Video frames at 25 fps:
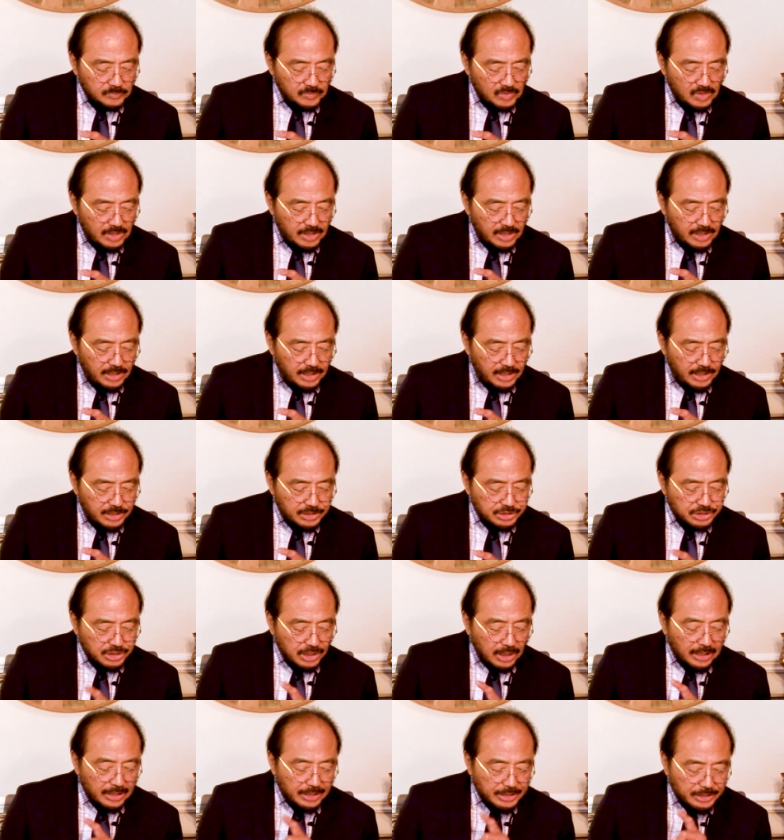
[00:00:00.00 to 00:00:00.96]
it
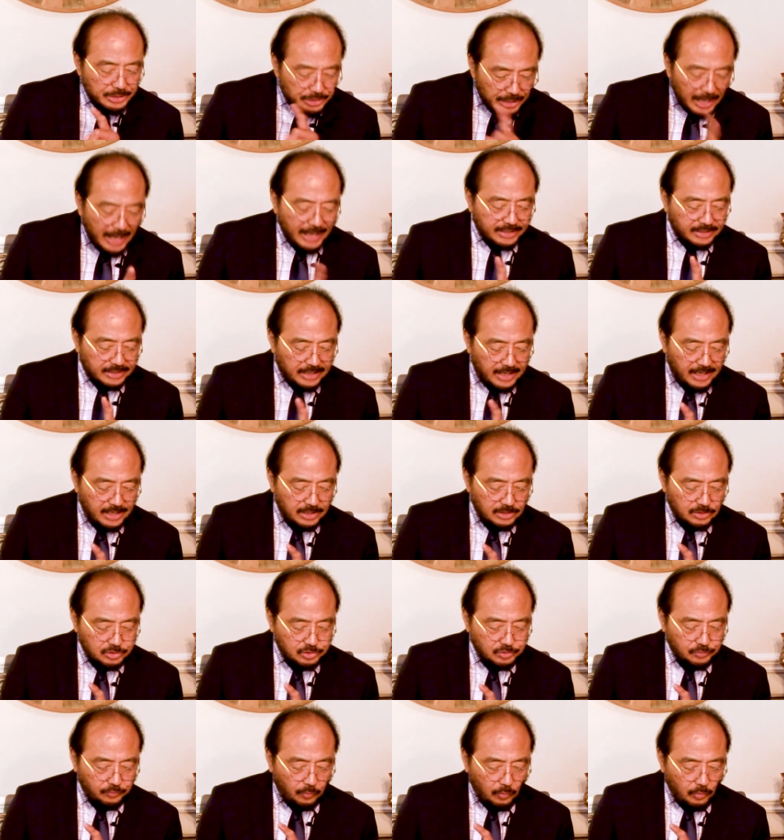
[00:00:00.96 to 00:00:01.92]
shall not
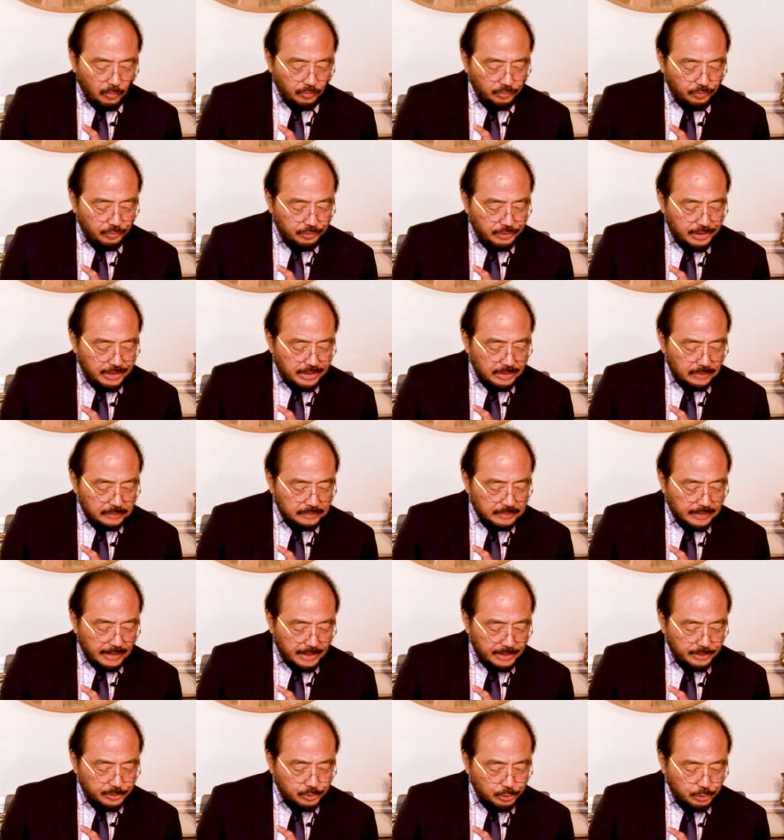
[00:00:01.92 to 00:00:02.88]
henceforth yield
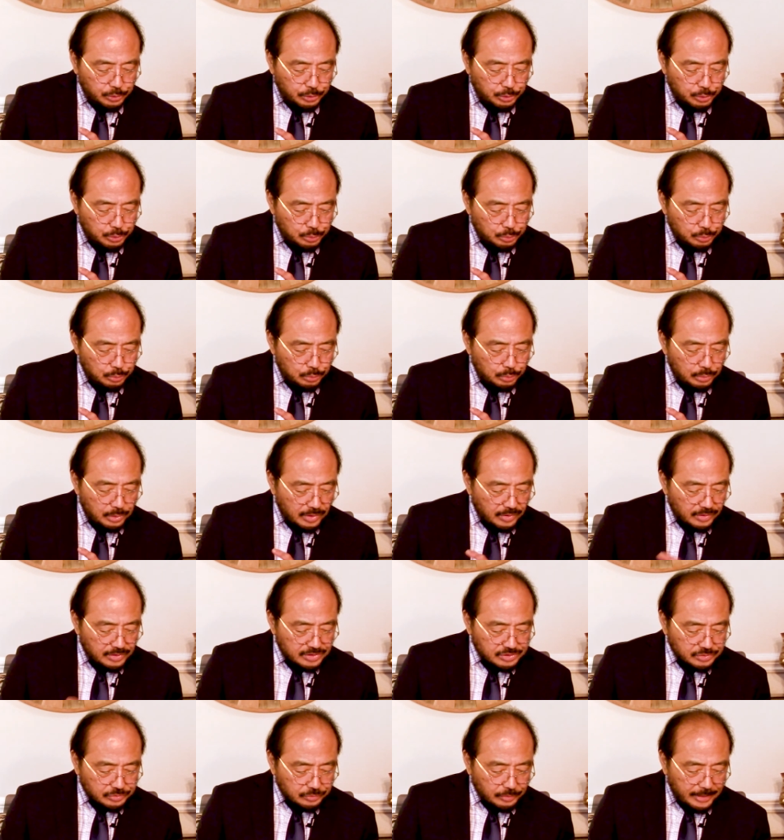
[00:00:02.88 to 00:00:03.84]
unto you her
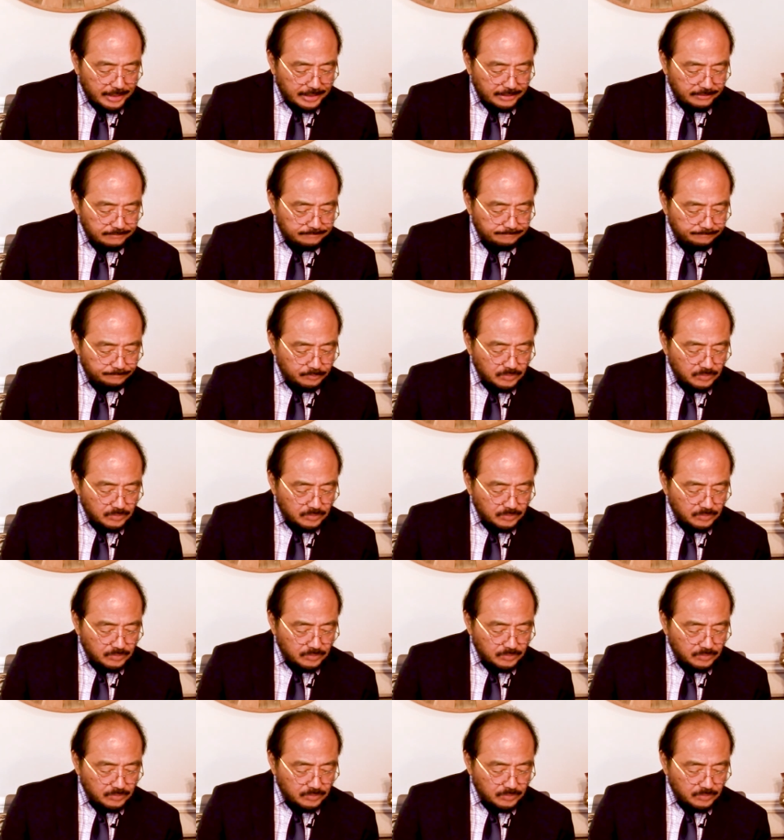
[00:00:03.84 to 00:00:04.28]
strength.